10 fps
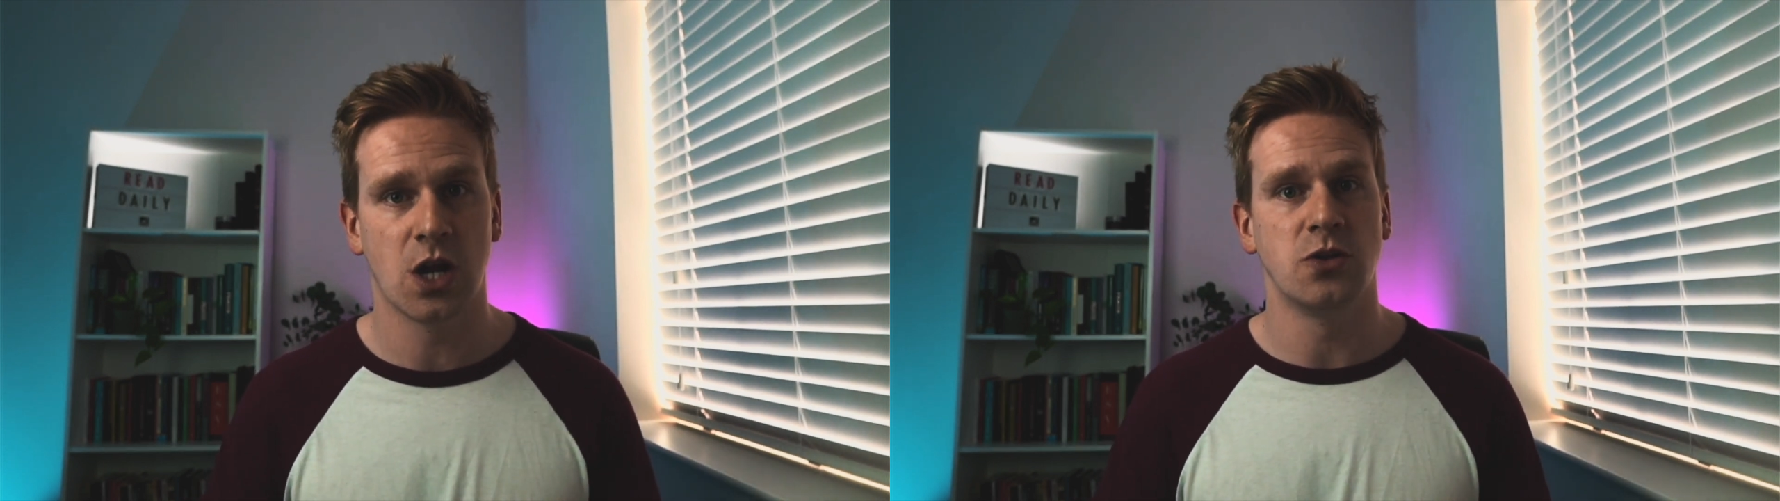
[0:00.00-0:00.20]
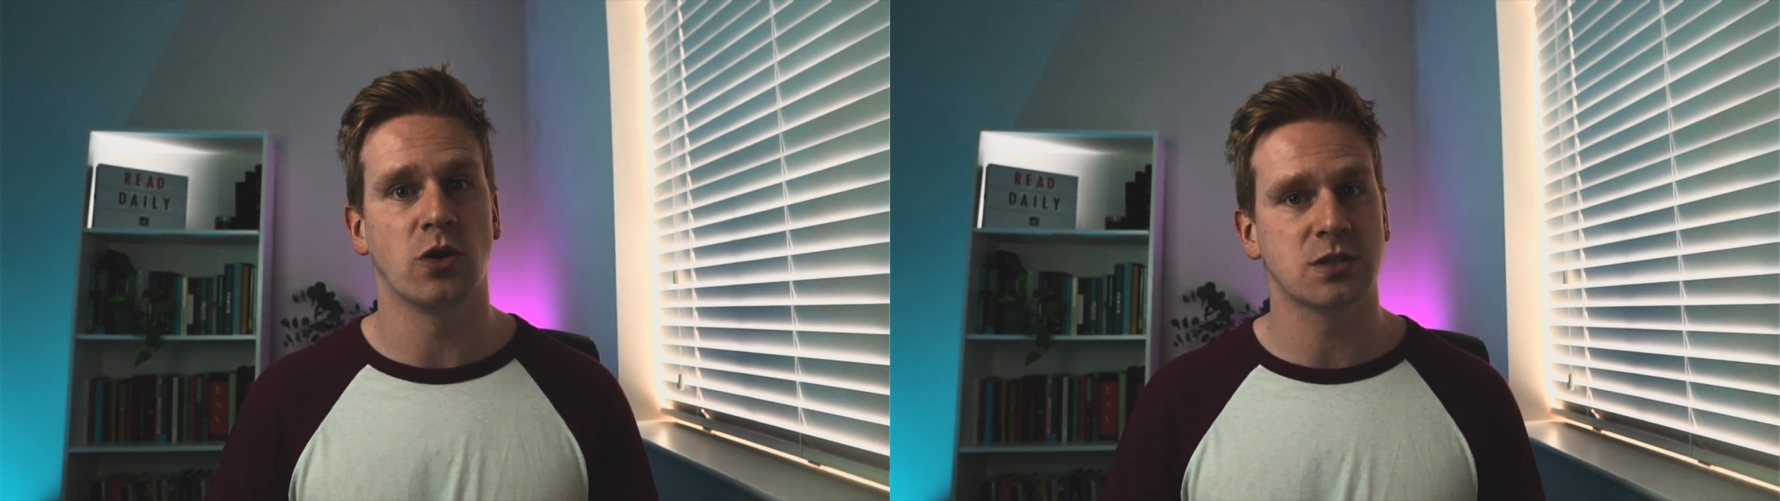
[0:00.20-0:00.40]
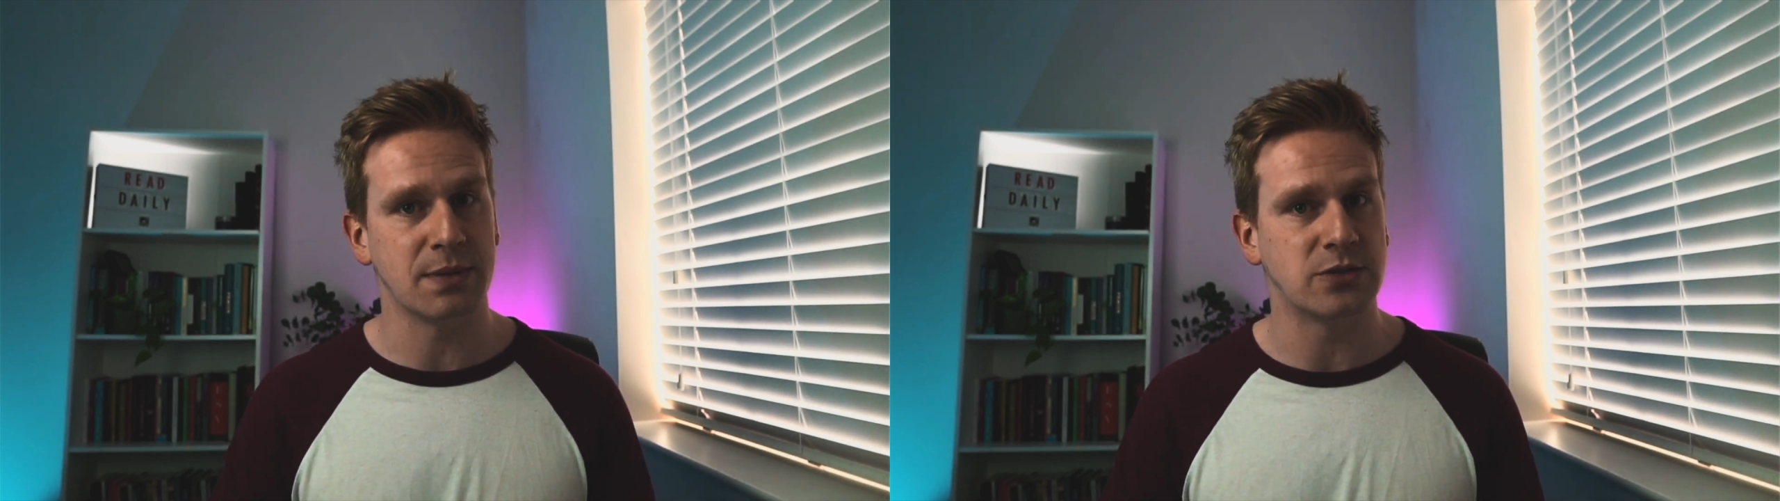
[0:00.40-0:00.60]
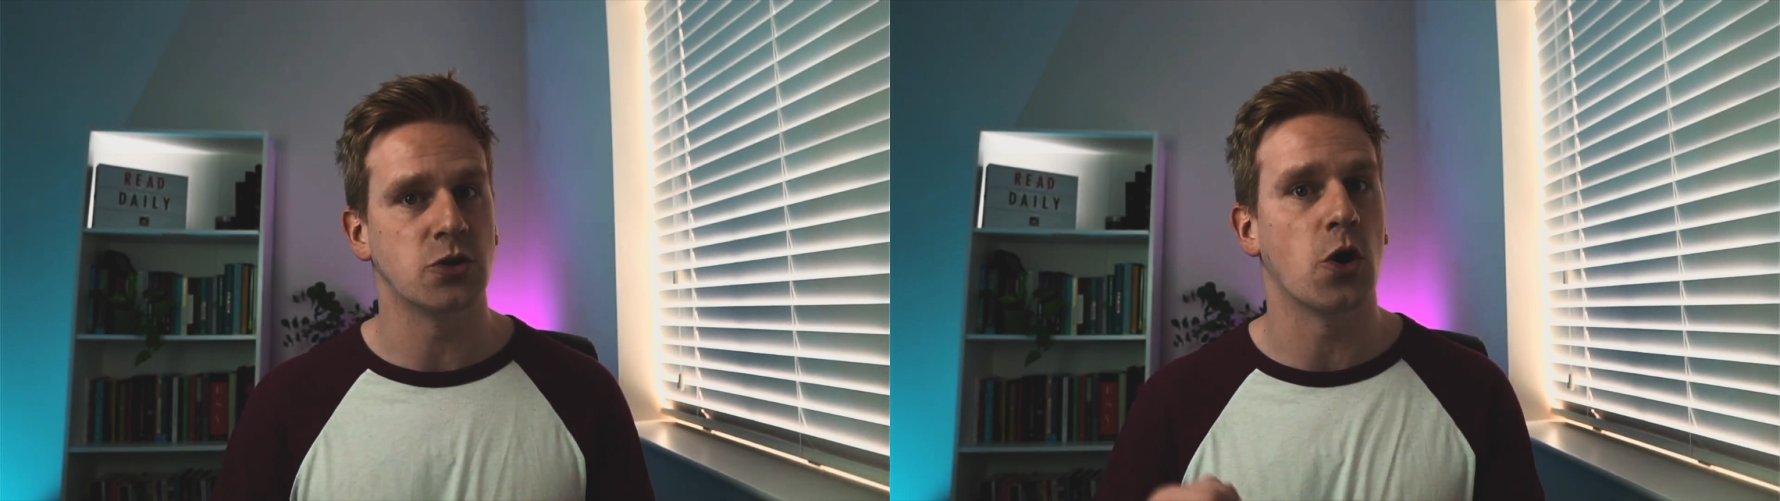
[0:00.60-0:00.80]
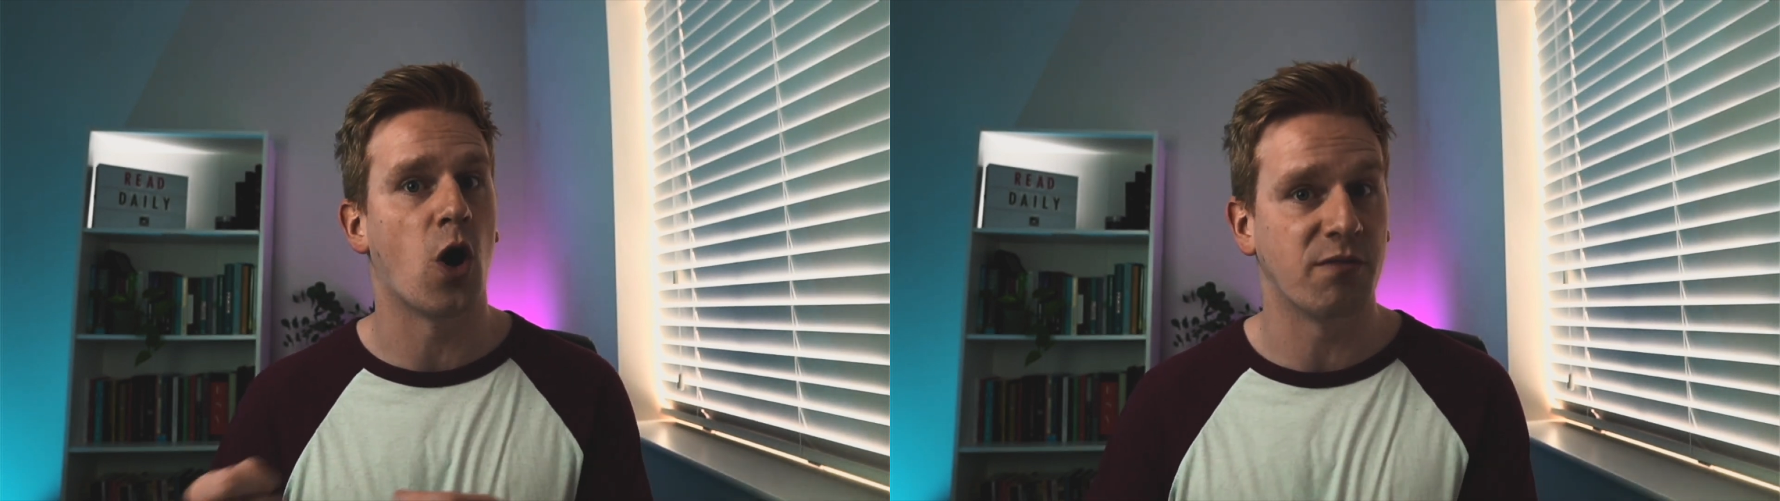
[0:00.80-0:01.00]
not to be
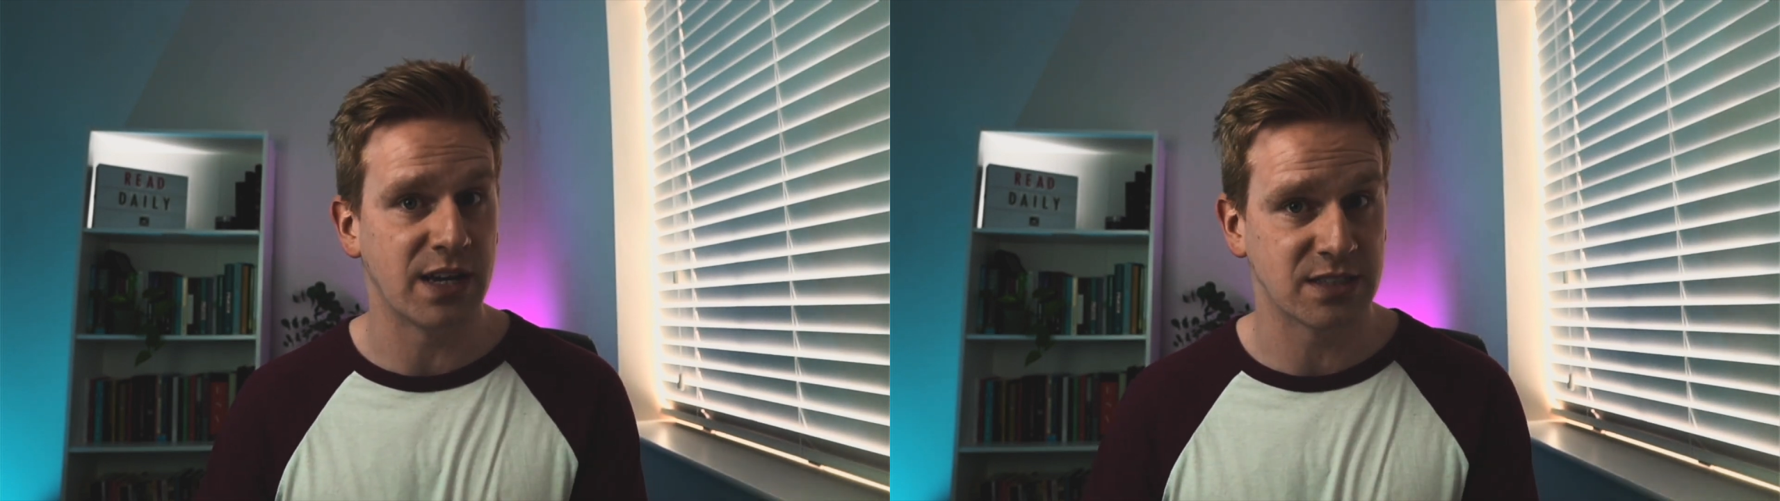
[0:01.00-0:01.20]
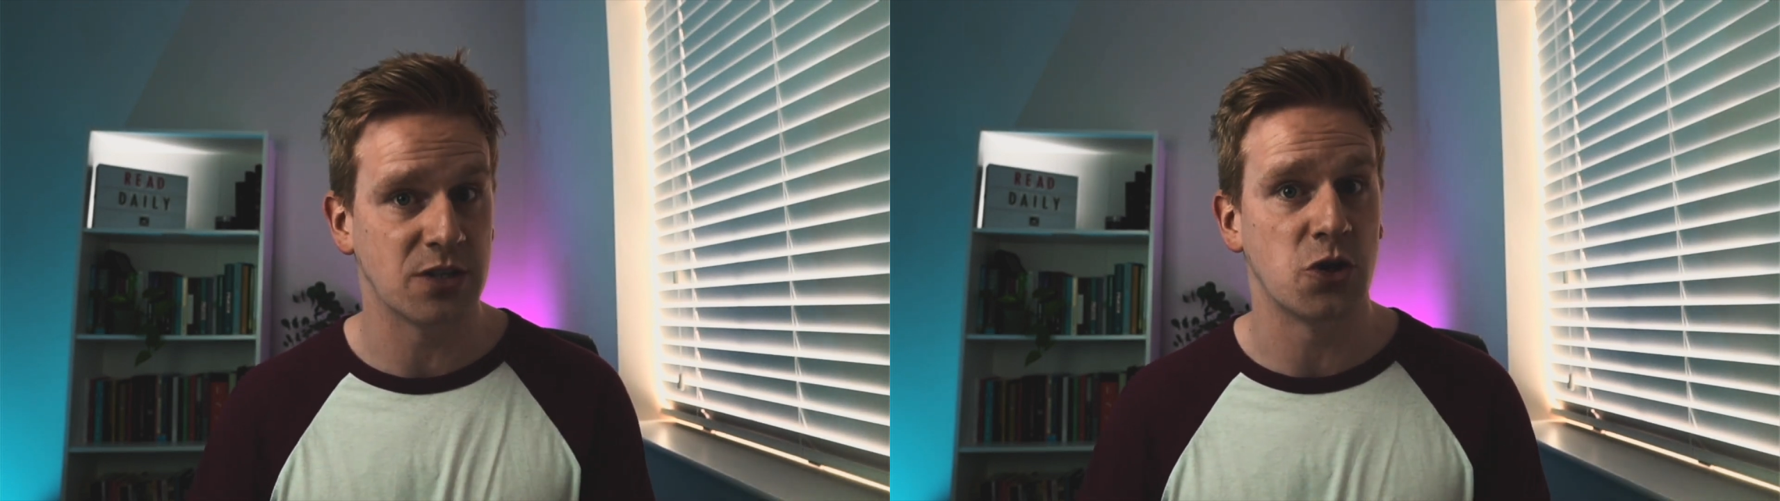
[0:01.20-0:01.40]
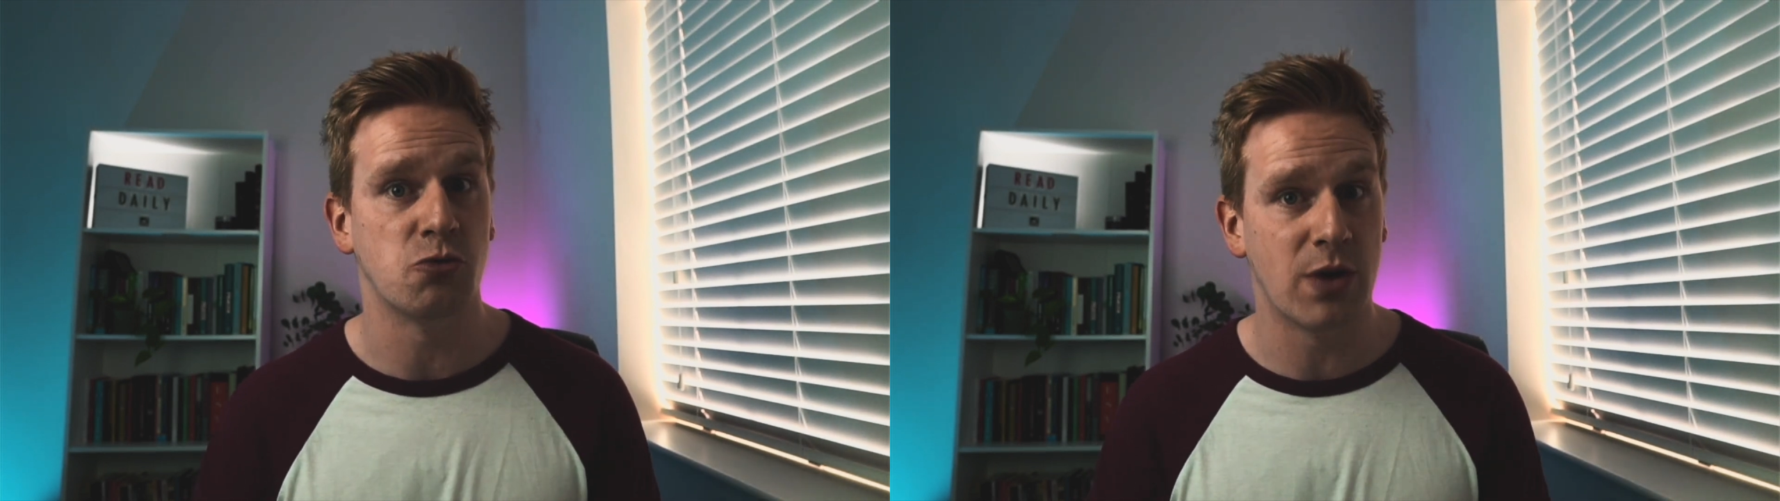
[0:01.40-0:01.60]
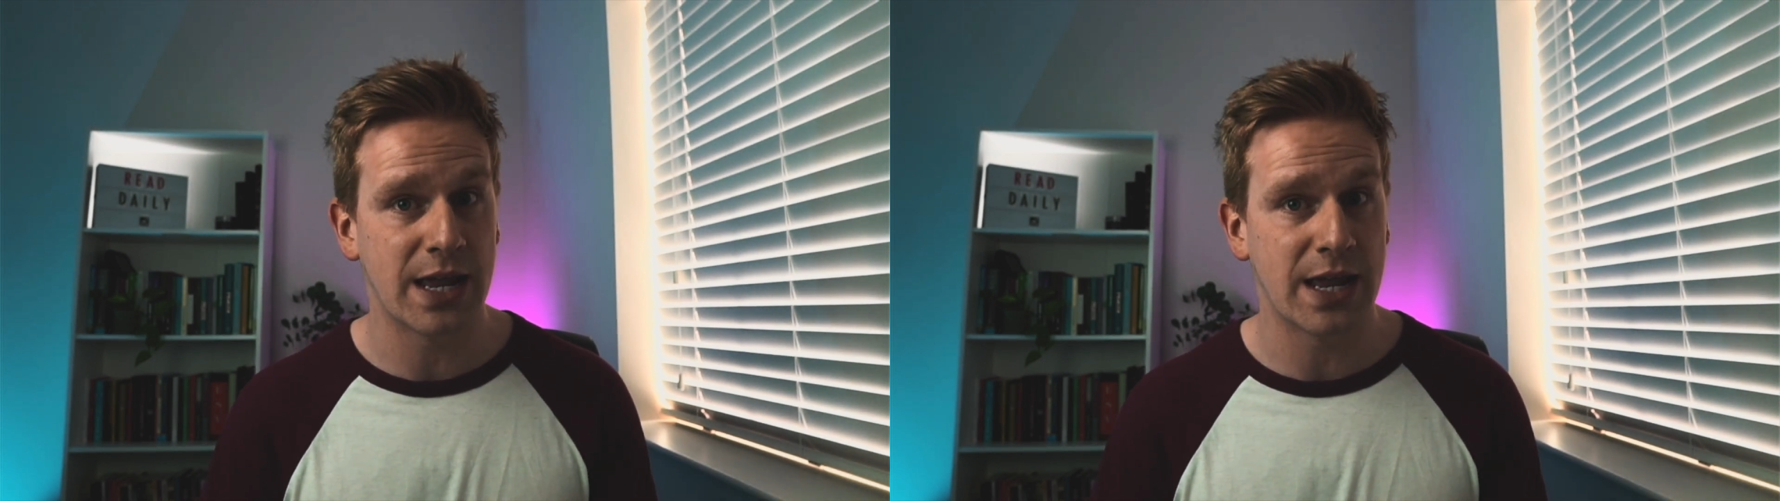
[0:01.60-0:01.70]
too obvious that you really